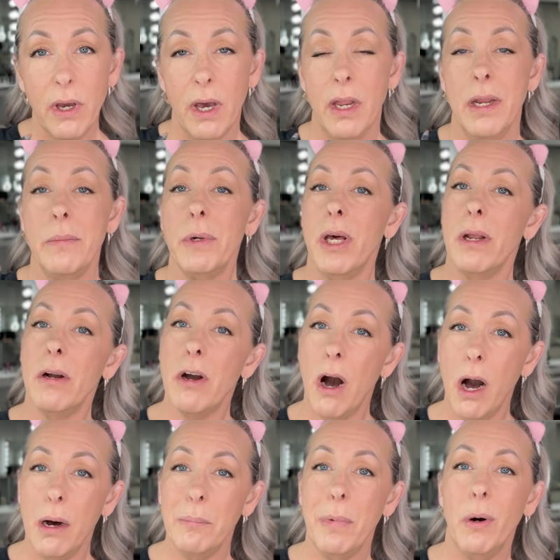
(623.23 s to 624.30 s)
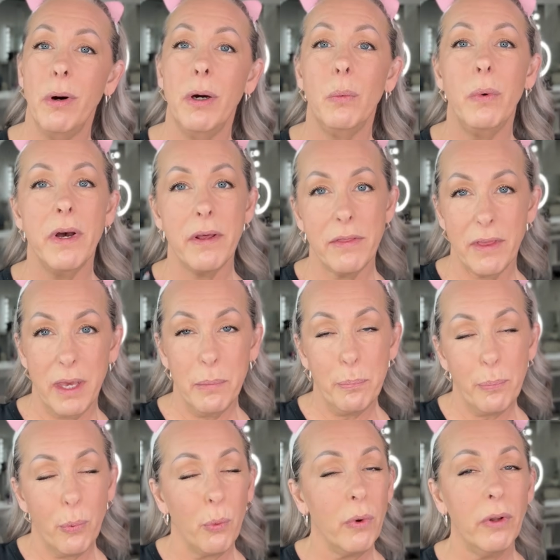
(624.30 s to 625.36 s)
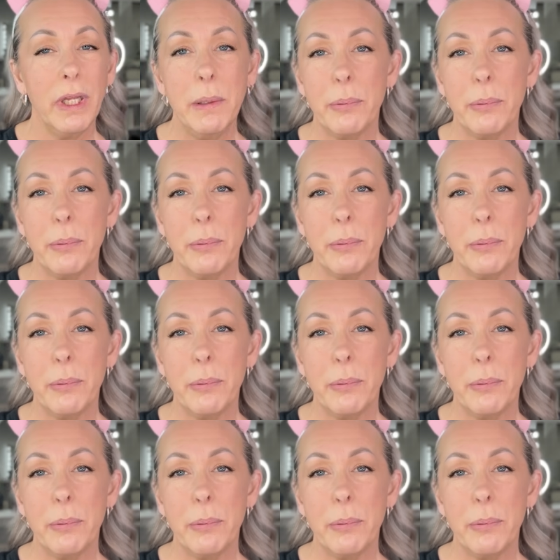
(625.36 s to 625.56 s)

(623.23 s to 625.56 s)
and I'm gonna combo it with a really